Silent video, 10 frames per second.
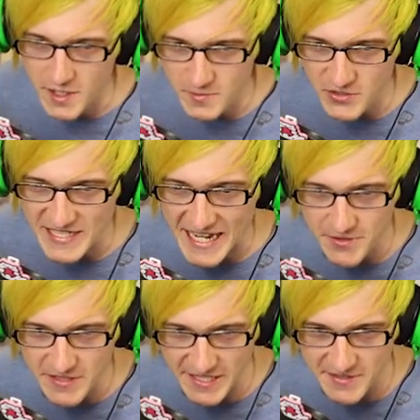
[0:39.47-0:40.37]
Welcome to
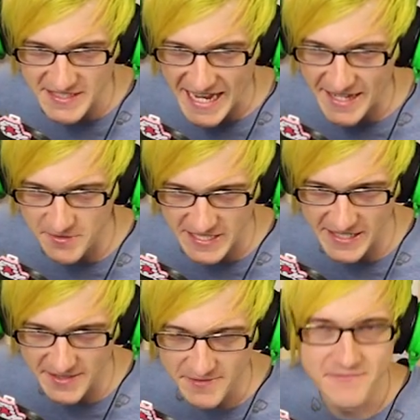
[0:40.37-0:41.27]
Tattletail's
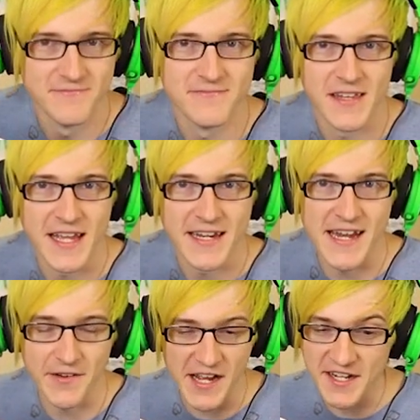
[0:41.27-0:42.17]
Tattletale.
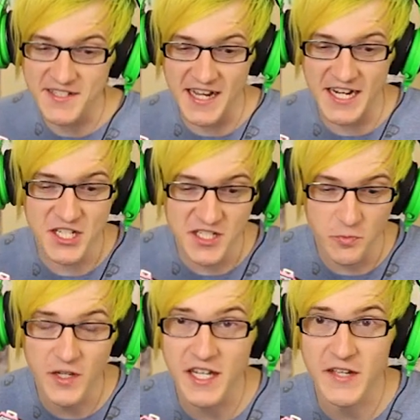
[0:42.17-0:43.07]
Now guys, I
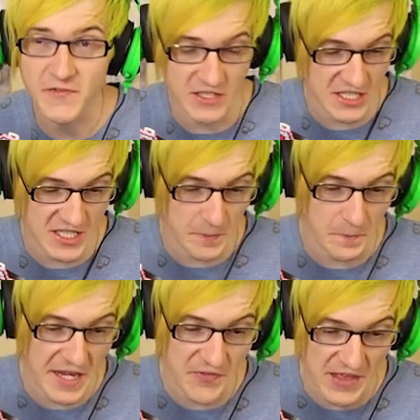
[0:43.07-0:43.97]
just want to give just a
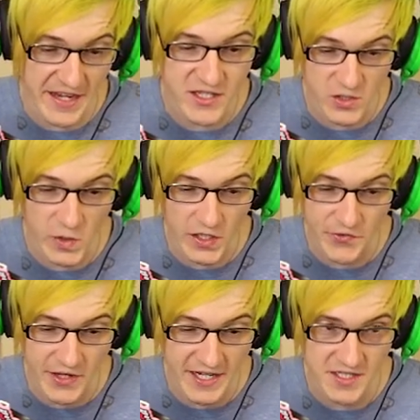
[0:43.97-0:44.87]
big thanks to all
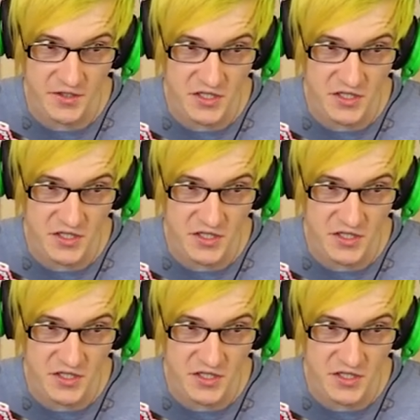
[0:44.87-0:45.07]
of you guys